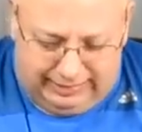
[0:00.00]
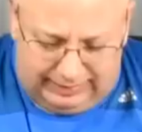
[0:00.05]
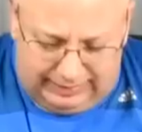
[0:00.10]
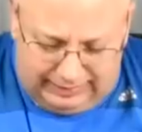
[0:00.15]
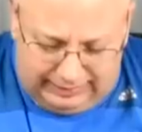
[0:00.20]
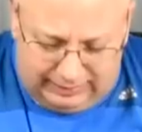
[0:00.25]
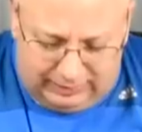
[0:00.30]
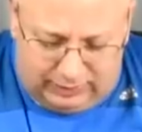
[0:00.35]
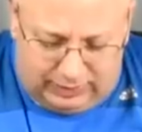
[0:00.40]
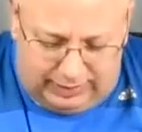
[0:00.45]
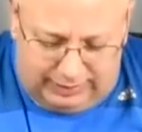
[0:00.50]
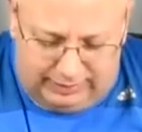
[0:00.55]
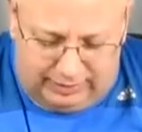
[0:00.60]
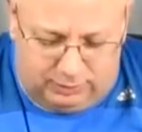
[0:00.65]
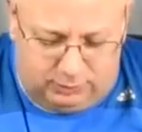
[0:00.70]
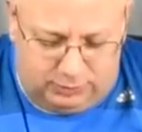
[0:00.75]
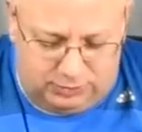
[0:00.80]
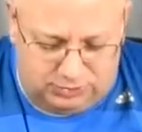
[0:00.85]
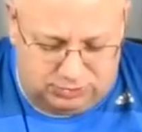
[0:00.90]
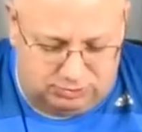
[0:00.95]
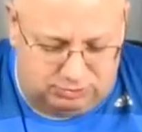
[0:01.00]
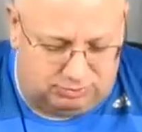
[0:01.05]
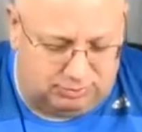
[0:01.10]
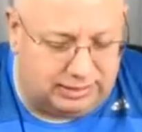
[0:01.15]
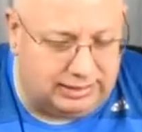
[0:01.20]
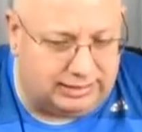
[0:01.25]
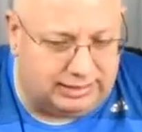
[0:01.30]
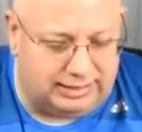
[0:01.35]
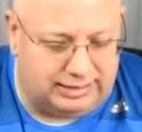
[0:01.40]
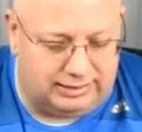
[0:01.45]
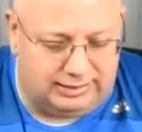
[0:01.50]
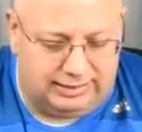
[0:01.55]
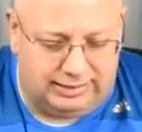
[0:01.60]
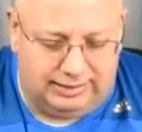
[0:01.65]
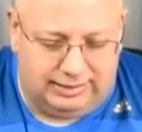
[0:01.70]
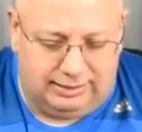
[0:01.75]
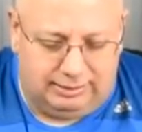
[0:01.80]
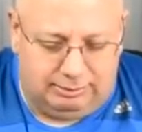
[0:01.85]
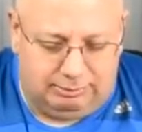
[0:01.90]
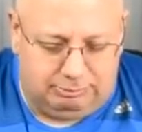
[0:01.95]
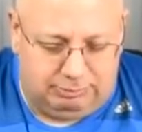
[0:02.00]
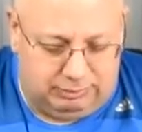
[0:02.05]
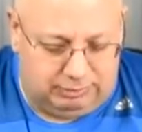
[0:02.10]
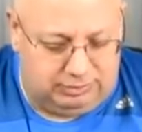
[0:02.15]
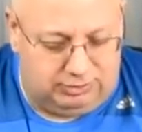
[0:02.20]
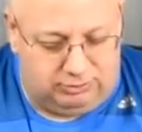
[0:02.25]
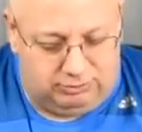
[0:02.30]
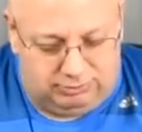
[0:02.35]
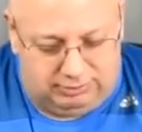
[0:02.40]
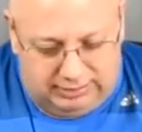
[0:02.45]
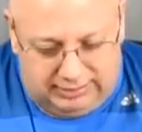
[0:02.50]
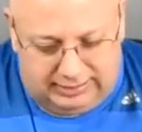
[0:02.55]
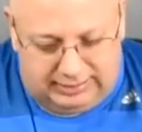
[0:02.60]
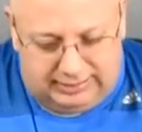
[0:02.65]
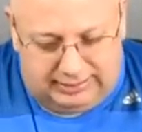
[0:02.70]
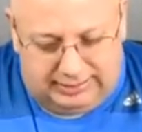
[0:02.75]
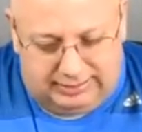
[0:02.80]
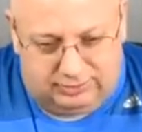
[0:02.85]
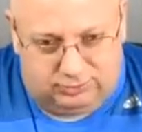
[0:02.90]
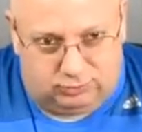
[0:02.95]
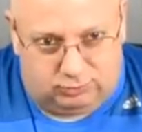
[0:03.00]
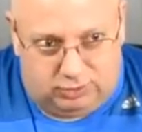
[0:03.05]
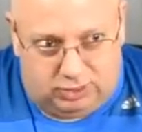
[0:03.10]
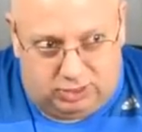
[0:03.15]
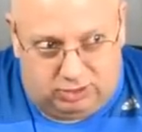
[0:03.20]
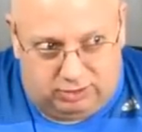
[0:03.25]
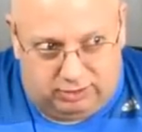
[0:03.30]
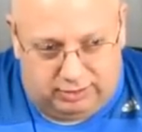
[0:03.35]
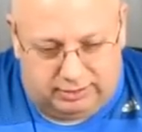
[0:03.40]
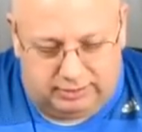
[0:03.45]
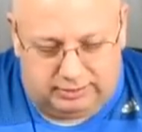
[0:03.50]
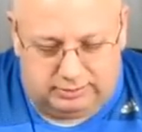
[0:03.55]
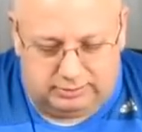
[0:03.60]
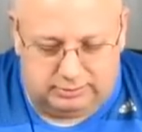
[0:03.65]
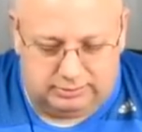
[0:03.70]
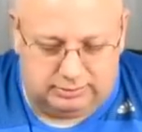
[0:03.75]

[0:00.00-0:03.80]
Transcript: You know, I know what you're thinking, but your thinking is wrong